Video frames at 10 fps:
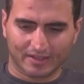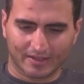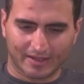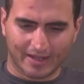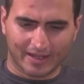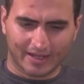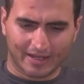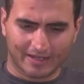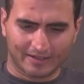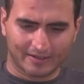
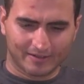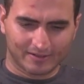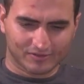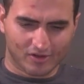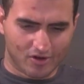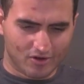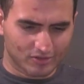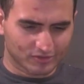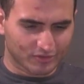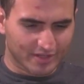And it's all
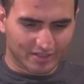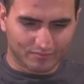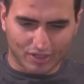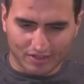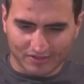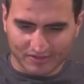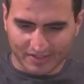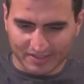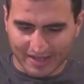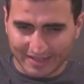so they can process a
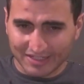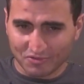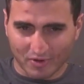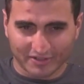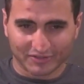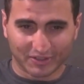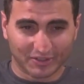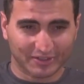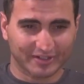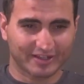Yankee White
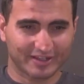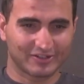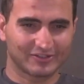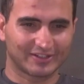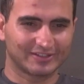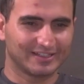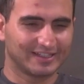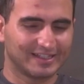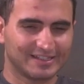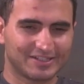Security-Clearance. Like,
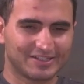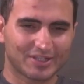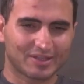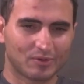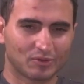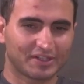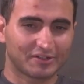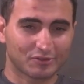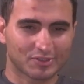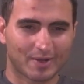seems like the most
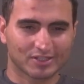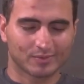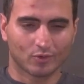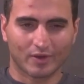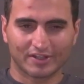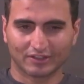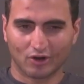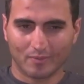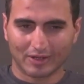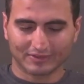irresponsible way to go
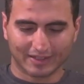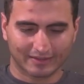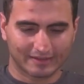about that.